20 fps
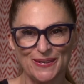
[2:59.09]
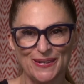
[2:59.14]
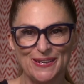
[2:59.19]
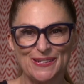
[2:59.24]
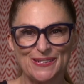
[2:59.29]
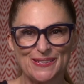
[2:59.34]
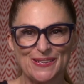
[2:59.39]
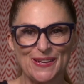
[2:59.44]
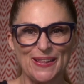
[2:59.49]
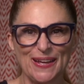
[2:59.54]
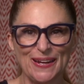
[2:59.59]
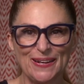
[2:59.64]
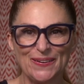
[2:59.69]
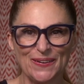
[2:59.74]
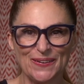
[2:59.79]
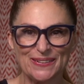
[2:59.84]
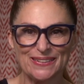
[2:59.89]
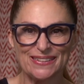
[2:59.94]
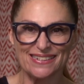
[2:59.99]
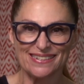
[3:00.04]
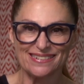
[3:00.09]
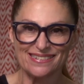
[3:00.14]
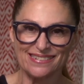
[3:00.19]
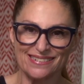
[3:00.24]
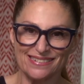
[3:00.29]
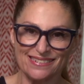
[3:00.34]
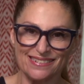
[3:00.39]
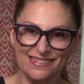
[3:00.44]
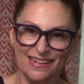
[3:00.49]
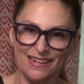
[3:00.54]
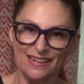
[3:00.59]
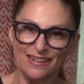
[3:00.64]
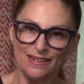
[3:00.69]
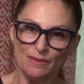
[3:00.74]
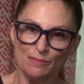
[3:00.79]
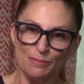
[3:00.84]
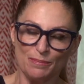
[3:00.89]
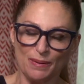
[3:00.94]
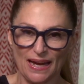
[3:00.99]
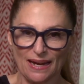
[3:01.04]
So they're not just
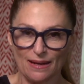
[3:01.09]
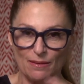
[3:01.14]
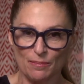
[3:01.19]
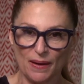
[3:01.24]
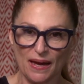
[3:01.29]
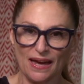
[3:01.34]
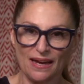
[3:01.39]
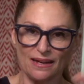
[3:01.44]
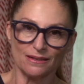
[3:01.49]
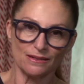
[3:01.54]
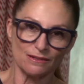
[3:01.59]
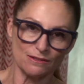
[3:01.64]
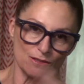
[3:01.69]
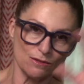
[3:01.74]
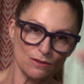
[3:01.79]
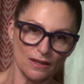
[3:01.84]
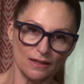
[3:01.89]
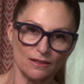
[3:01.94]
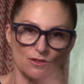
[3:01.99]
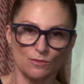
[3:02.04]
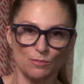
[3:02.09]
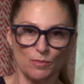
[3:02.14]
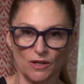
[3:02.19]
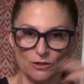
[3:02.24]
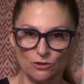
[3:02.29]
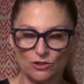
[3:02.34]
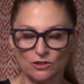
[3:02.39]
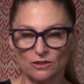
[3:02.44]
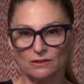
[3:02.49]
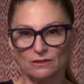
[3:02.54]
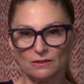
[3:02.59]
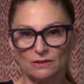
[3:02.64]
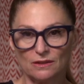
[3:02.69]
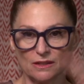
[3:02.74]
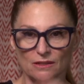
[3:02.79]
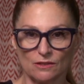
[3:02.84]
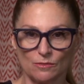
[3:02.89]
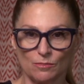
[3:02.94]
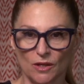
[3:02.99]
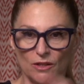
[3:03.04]
bang, bang, explosion,
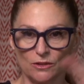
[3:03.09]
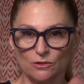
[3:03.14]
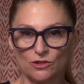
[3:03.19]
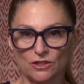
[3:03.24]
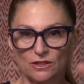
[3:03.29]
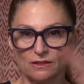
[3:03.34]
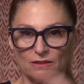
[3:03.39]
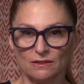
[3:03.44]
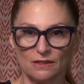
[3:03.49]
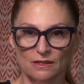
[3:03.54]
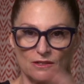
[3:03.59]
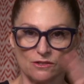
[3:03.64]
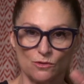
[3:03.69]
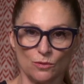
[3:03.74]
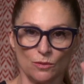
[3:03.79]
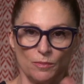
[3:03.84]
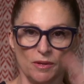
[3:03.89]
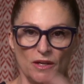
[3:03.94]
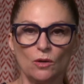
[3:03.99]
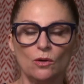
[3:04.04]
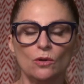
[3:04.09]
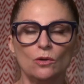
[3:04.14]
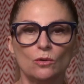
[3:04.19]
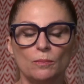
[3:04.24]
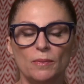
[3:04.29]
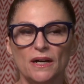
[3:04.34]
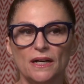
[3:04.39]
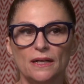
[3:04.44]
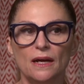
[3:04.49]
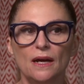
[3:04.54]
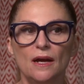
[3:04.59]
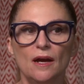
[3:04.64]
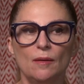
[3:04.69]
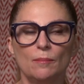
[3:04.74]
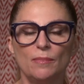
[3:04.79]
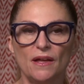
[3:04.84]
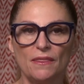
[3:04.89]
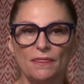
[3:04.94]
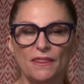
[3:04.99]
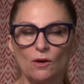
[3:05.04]
explosion, this would be cool, but
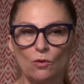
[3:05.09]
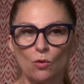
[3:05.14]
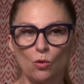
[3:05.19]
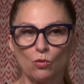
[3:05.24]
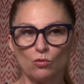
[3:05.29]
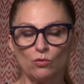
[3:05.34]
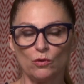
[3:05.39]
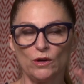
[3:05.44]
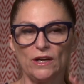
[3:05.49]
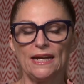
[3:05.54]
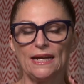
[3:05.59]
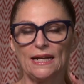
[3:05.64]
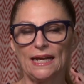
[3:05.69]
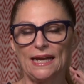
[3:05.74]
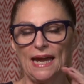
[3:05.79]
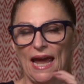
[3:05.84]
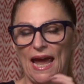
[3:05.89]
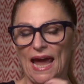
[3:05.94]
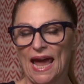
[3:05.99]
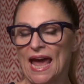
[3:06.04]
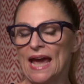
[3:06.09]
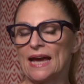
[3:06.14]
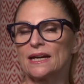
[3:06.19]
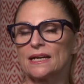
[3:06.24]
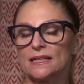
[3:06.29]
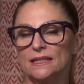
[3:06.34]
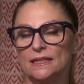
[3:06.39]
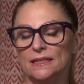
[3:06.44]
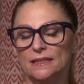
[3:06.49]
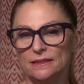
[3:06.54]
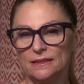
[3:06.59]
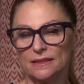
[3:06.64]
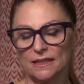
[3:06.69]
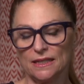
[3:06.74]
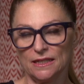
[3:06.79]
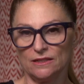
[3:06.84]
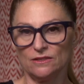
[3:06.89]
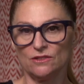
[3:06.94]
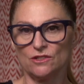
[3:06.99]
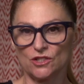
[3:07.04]
they're all really anchored
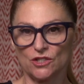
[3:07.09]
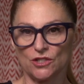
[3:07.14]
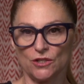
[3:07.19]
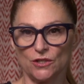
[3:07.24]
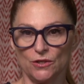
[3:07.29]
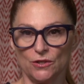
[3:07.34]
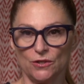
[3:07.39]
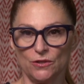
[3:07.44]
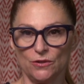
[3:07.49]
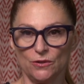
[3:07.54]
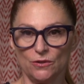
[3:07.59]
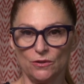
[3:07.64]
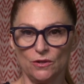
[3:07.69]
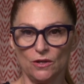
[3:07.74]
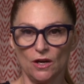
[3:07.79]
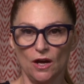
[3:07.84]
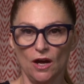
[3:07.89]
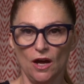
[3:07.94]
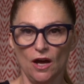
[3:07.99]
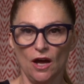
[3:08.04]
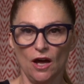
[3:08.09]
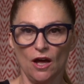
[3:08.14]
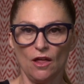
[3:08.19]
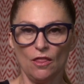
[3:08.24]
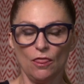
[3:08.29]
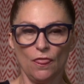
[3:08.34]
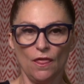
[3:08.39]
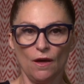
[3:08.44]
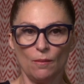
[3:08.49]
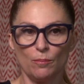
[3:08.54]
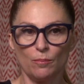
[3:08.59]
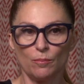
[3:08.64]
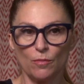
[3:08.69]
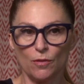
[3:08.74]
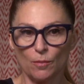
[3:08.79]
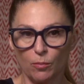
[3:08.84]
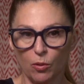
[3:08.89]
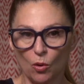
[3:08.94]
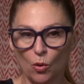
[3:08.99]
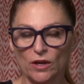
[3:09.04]
into the
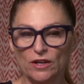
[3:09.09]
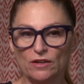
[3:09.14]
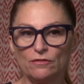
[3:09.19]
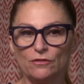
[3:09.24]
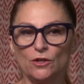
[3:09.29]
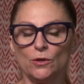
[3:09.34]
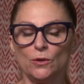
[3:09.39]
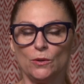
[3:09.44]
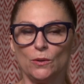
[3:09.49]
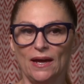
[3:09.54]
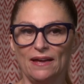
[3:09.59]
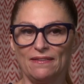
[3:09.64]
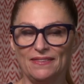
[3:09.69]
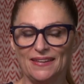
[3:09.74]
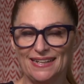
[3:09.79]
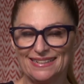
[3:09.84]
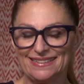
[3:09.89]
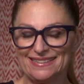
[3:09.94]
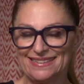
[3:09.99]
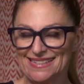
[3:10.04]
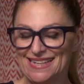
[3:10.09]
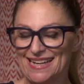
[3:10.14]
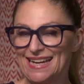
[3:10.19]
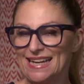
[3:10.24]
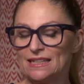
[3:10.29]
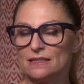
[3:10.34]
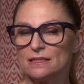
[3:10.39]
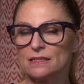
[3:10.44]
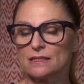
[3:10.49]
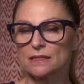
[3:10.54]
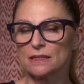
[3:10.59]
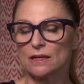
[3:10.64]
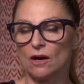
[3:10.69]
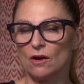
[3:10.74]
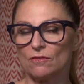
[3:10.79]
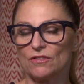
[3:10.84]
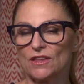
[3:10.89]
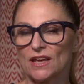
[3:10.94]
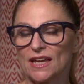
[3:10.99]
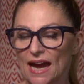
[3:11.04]
point of view and the intent of
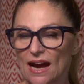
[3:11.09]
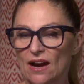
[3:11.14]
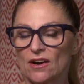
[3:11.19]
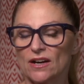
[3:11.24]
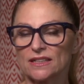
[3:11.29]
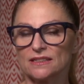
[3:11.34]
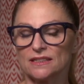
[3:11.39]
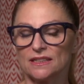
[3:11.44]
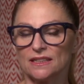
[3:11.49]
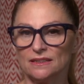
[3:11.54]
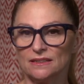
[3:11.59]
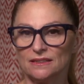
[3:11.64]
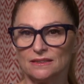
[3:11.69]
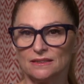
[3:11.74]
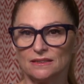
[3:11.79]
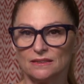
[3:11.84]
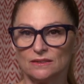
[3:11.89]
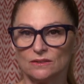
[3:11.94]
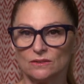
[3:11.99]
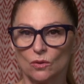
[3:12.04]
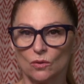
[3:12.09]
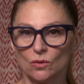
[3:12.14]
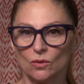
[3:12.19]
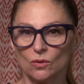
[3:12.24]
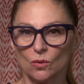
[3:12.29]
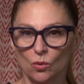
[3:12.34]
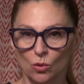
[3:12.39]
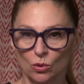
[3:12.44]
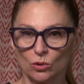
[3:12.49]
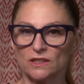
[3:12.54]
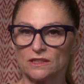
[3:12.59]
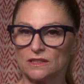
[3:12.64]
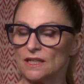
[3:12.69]
the character all the time.